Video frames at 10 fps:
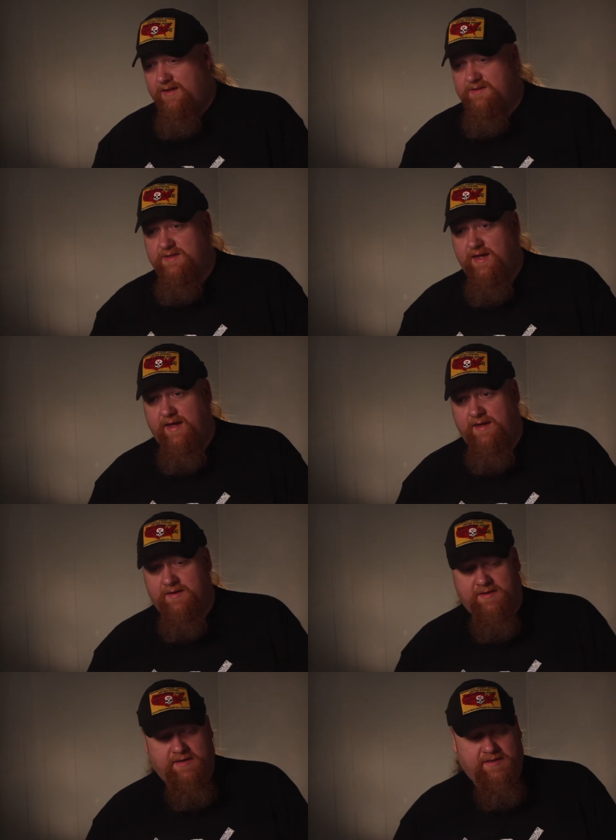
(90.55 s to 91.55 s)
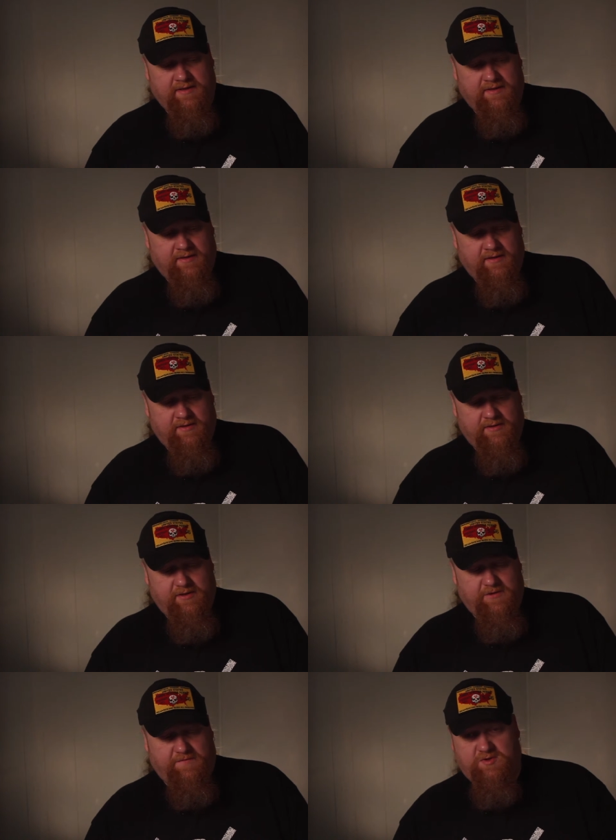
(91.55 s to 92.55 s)
it's like
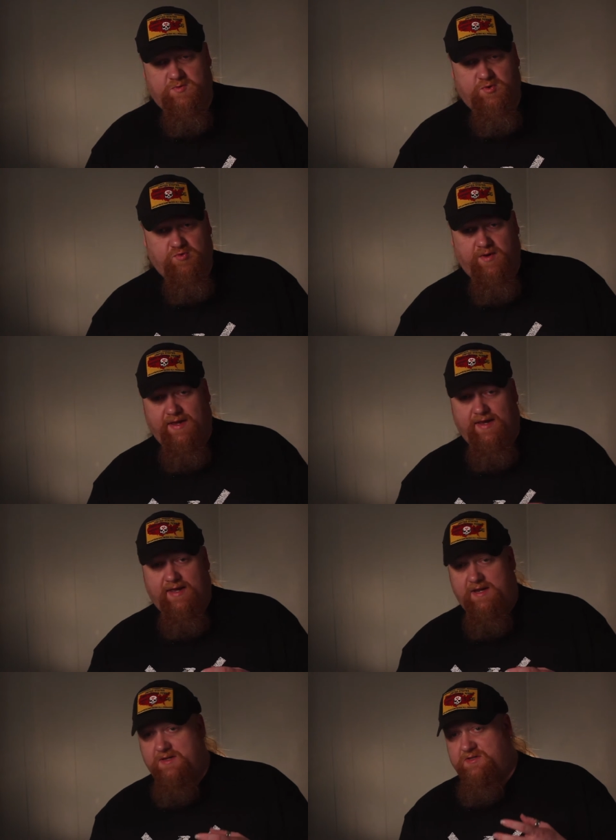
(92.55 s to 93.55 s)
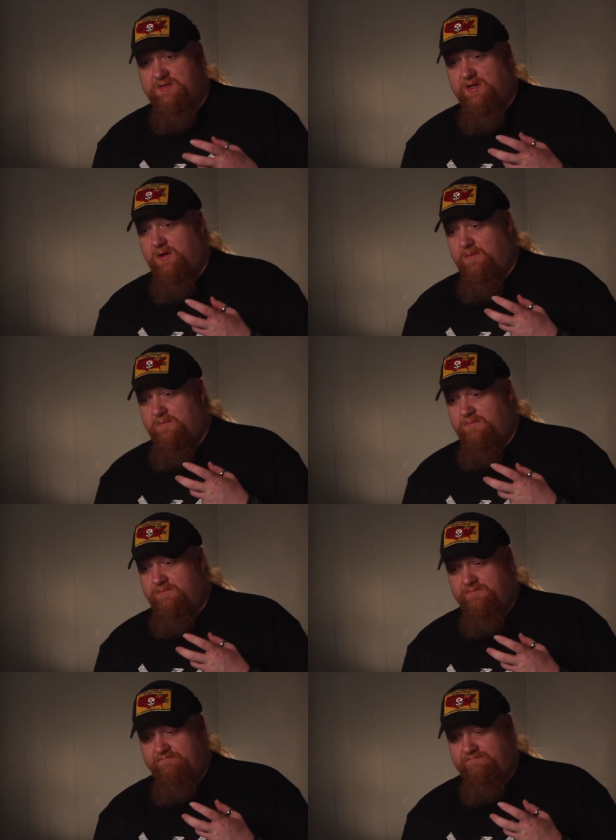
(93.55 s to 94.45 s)
the difference between getting some